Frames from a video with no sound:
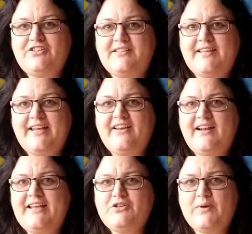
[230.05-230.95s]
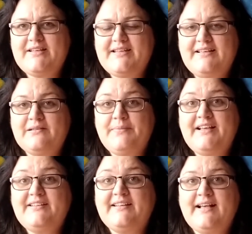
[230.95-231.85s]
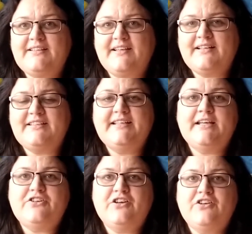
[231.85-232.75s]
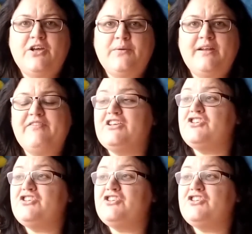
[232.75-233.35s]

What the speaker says: She's in her late 20s and basically dates like a teenager, knowing nothing.